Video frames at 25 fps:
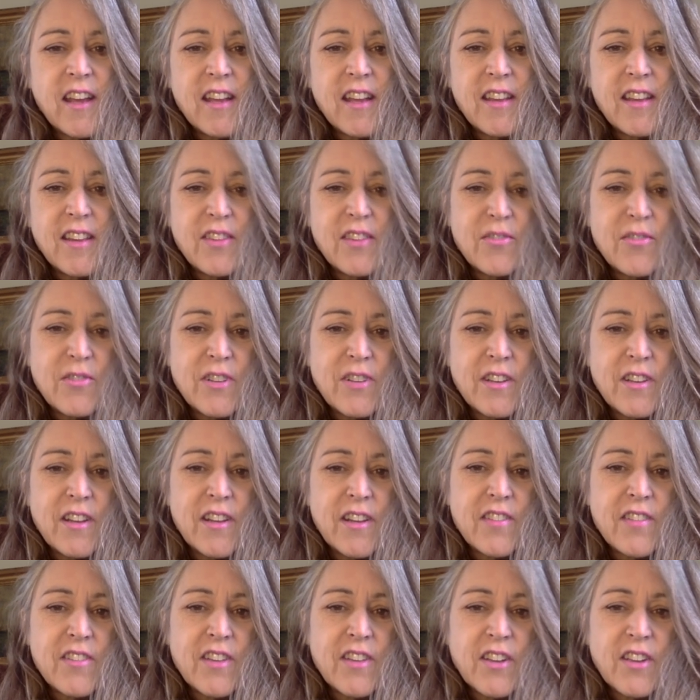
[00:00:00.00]
and then
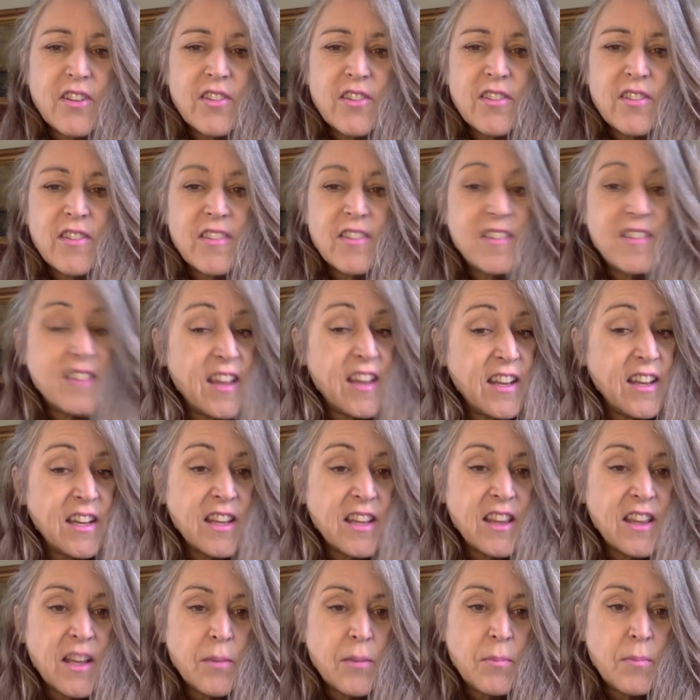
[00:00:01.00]
realized I couldn't say
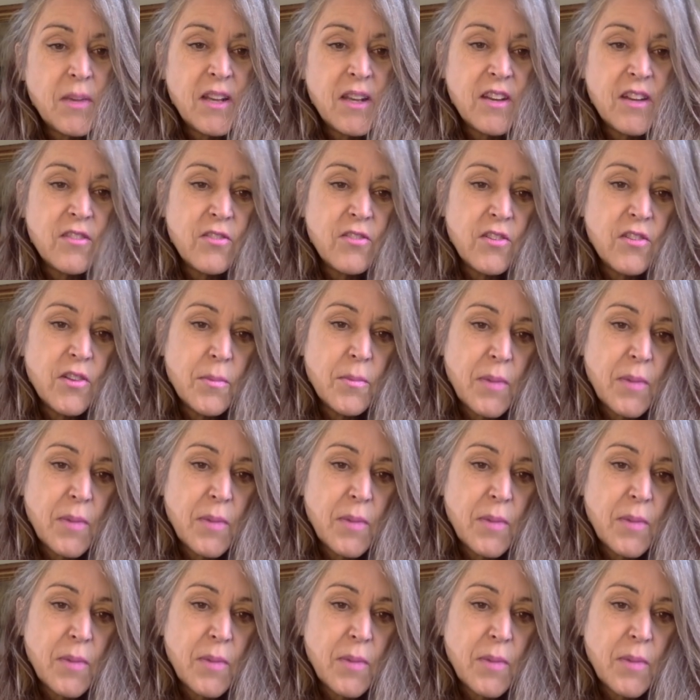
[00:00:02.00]
anything meaningful